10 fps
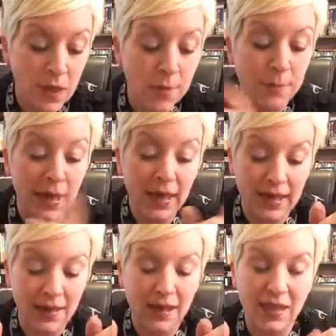
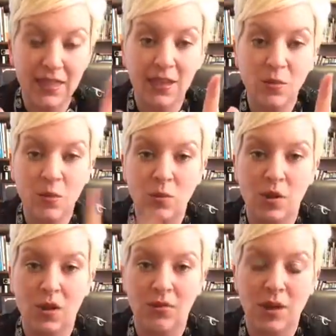But I think when
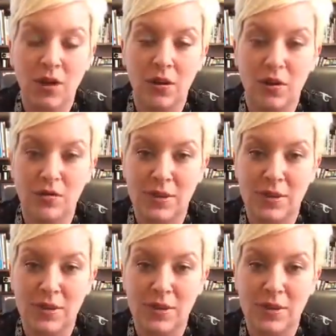we're running our own